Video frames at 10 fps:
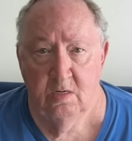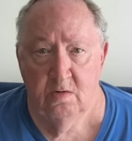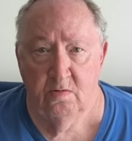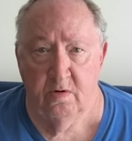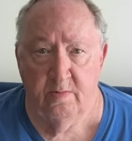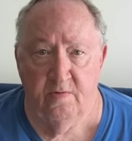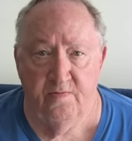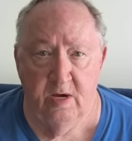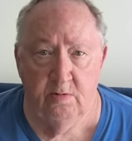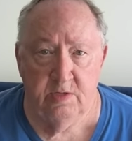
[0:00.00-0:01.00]
One of my
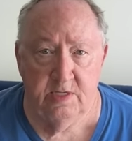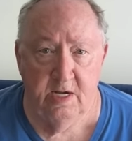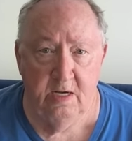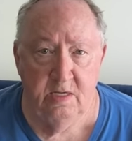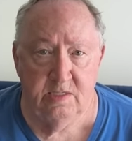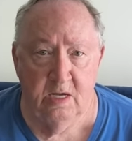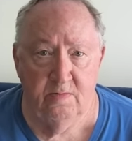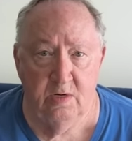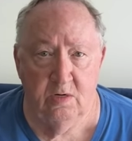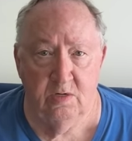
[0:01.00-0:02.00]
favorites is
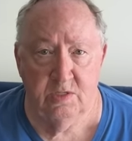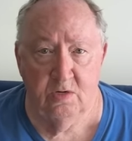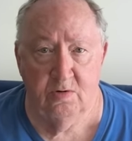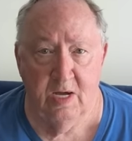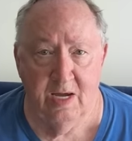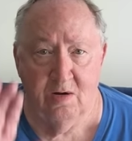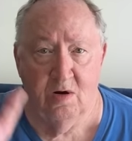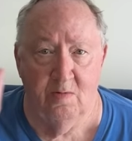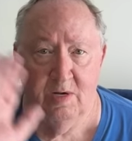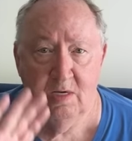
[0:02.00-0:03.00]
87 years old. Hi,
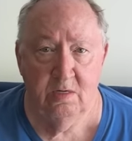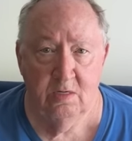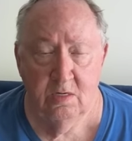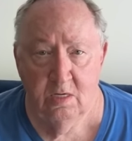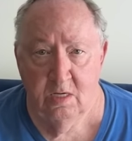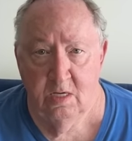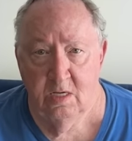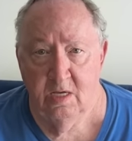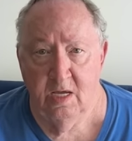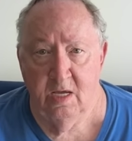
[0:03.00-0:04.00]
Carmen.
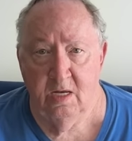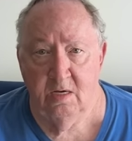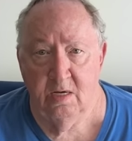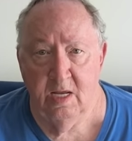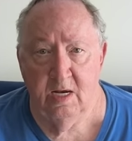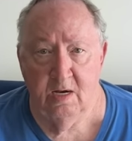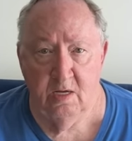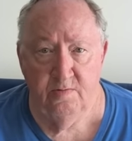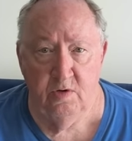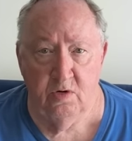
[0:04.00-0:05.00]
And I
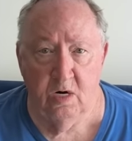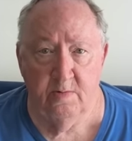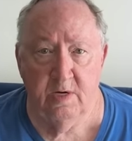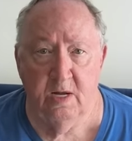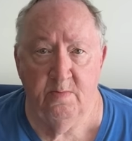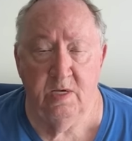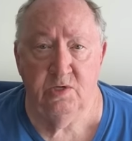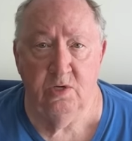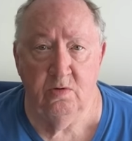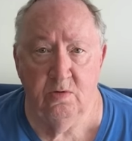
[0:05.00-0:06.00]
love you, Carmen. I miss
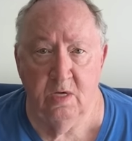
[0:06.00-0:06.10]
you.